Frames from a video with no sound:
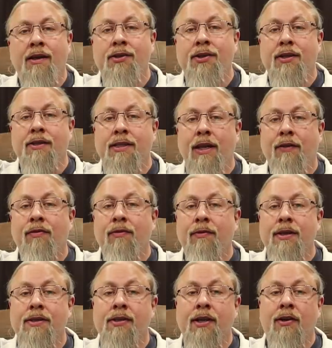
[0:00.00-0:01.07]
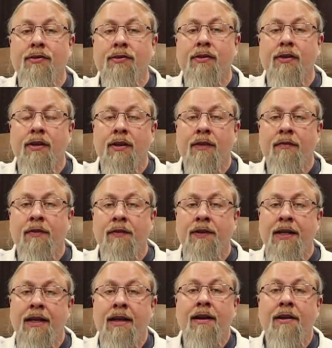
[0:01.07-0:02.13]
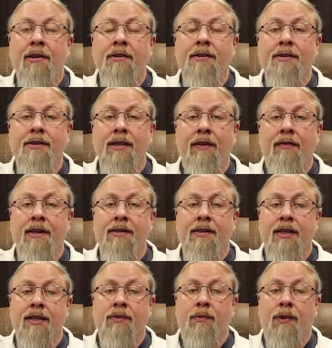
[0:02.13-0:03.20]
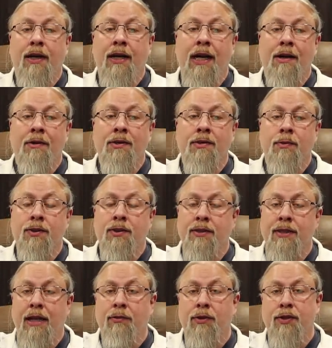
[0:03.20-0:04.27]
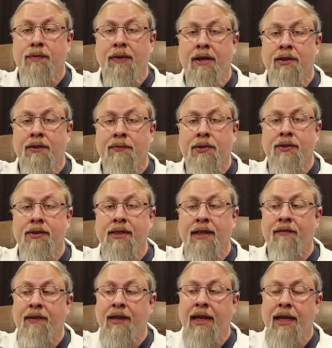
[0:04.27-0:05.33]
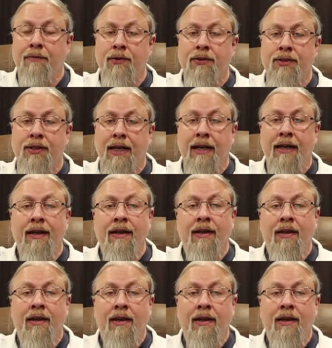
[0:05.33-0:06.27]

As you can see from the results, one thousand five hundred seventy-six watt hours, which is a respectable seventy-eight percent,